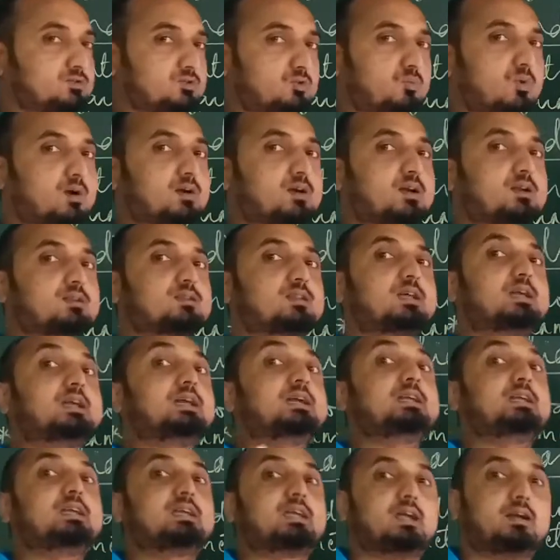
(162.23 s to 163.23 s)
what are the
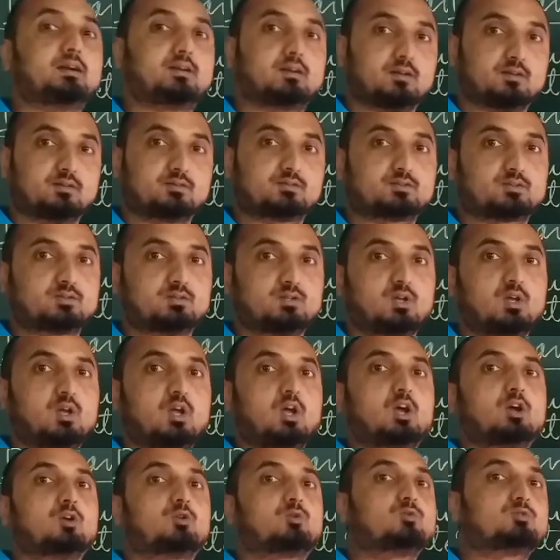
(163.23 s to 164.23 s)
indicators
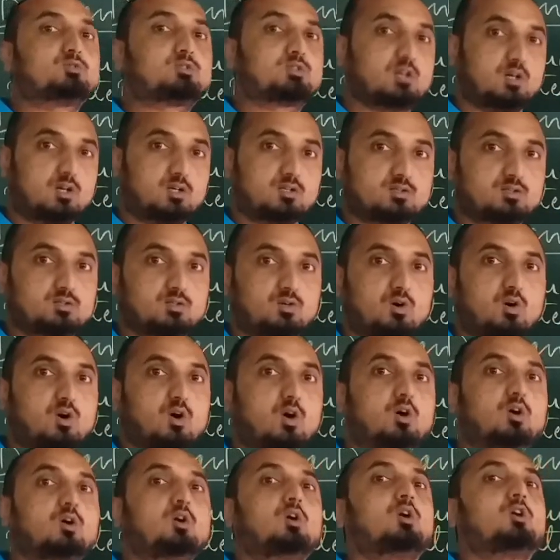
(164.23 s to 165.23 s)
to judge
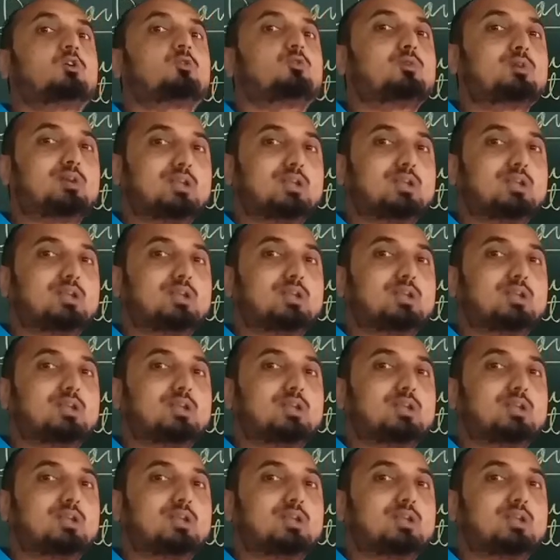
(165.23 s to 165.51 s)
or to